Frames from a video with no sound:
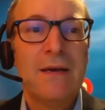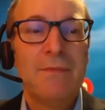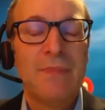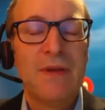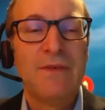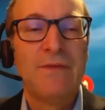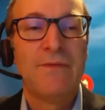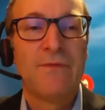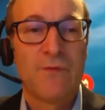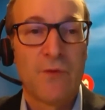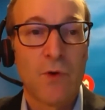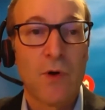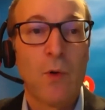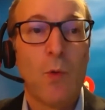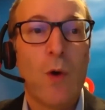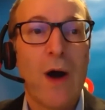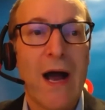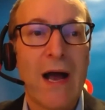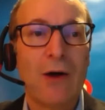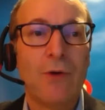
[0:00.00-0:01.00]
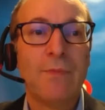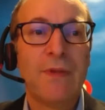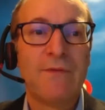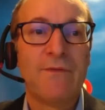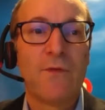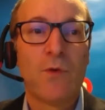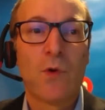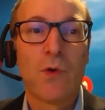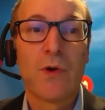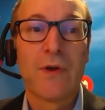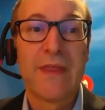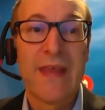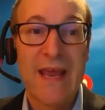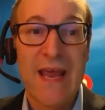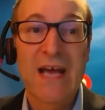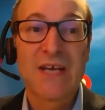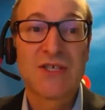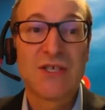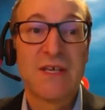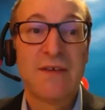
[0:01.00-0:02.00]
for a while before they
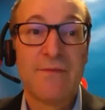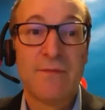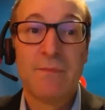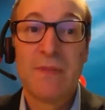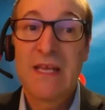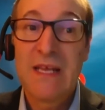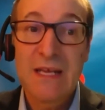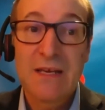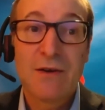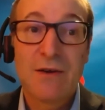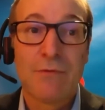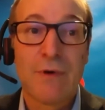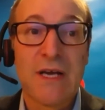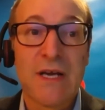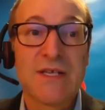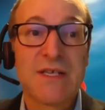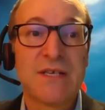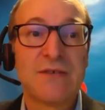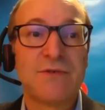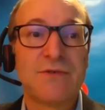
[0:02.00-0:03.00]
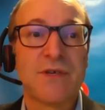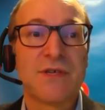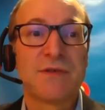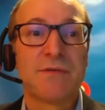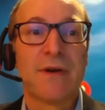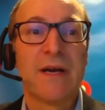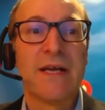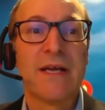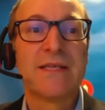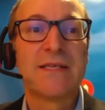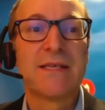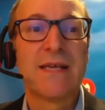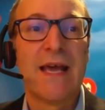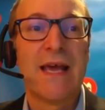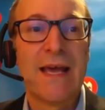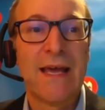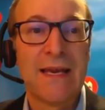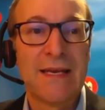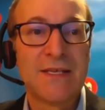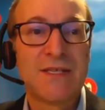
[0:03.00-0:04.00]
actually even begin to raise interest rates.
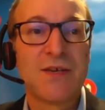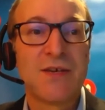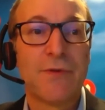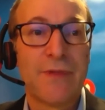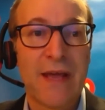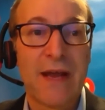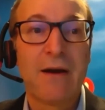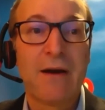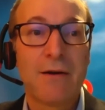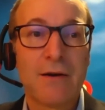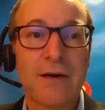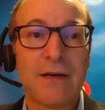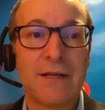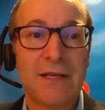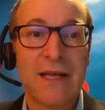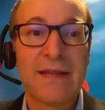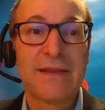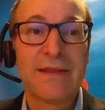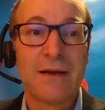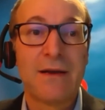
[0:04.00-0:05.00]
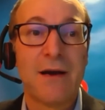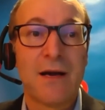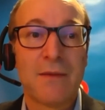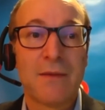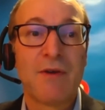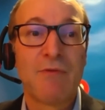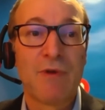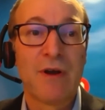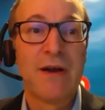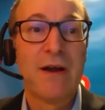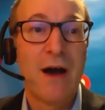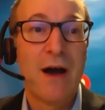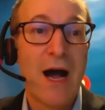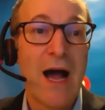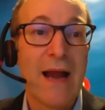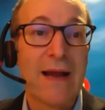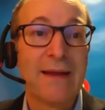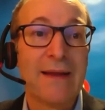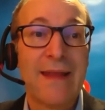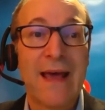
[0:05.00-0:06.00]
And so they are going to let the economy run
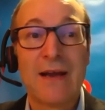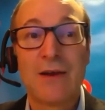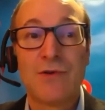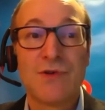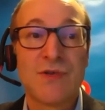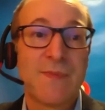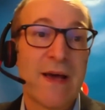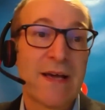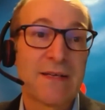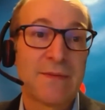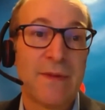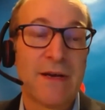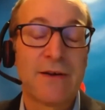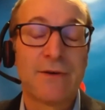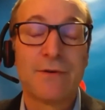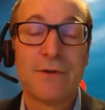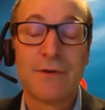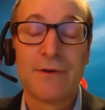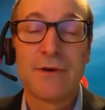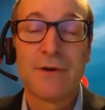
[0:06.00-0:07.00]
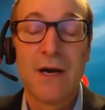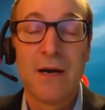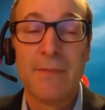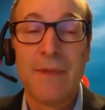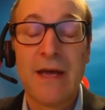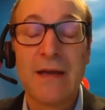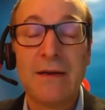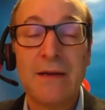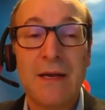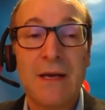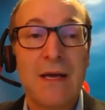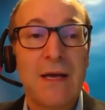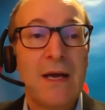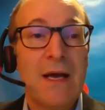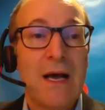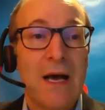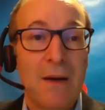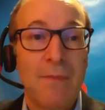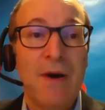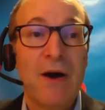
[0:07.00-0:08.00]
hot. And that goes back to my earlier comment
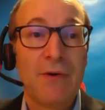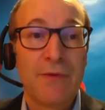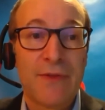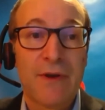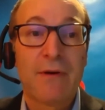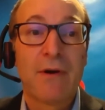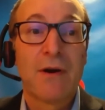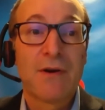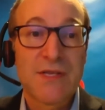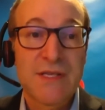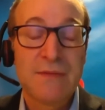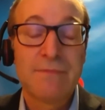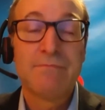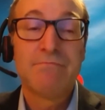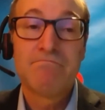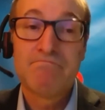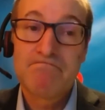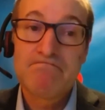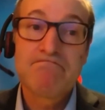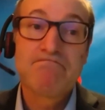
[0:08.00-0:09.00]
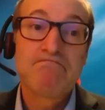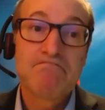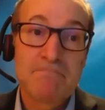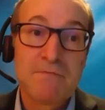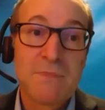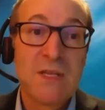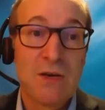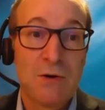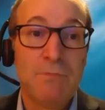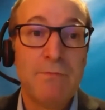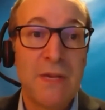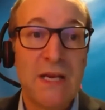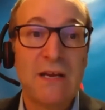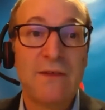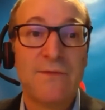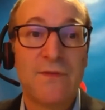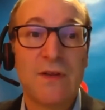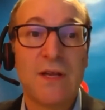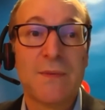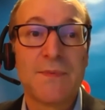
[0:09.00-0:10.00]
about there are some,
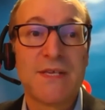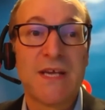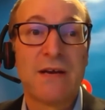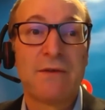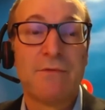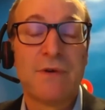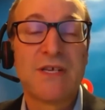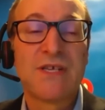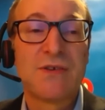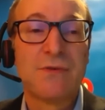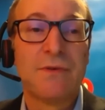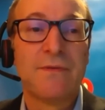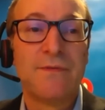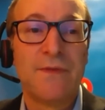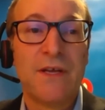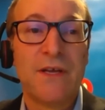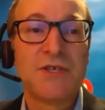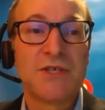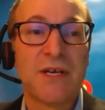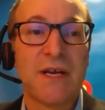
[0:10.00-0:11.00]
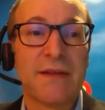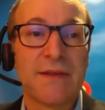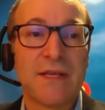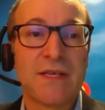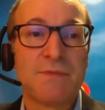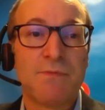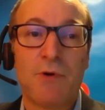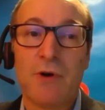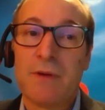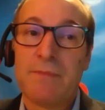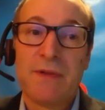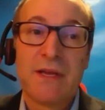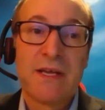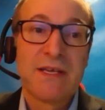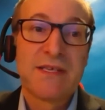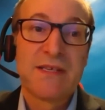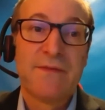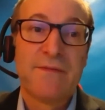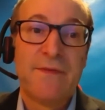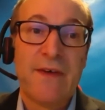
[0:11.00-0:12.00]
meaningful upside risks to inflation at this point,
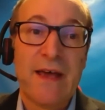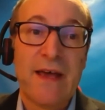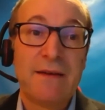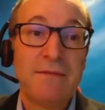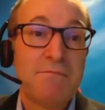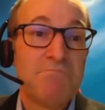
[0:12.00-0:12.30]
because the Fed